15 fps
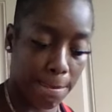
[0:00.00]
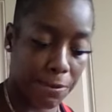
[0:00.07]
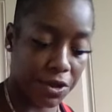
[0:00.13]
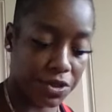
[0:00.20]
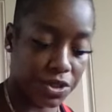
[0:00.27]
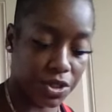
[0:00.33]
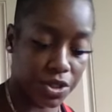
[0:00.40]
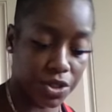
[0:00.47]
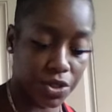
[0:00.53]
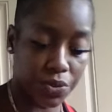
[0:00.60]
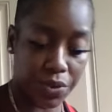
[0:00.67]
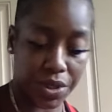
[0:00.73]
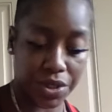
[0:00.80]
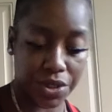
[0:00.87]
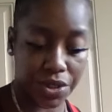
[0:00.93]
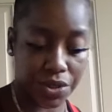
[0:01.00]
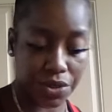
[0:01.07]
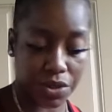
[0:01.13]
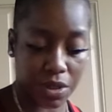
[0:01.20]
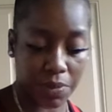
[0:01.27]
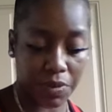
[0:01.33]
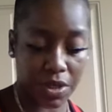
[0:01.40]
there's a situation
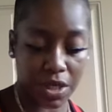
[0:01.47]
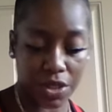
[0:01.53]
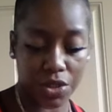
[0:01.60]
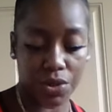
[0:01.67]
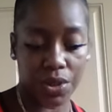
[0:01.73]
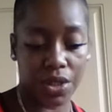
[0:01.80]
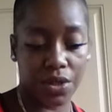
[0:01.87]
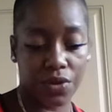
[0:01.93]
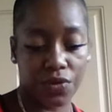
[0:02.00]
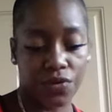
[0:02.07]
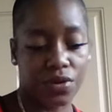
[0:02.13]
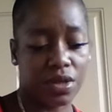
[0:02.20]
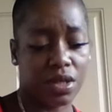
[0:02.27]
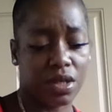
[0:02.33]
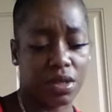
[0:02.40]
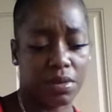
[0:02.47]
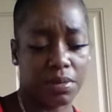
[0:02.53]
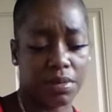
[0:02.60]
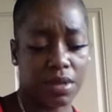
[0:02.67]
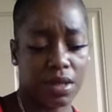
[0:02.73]
or something that you heal from.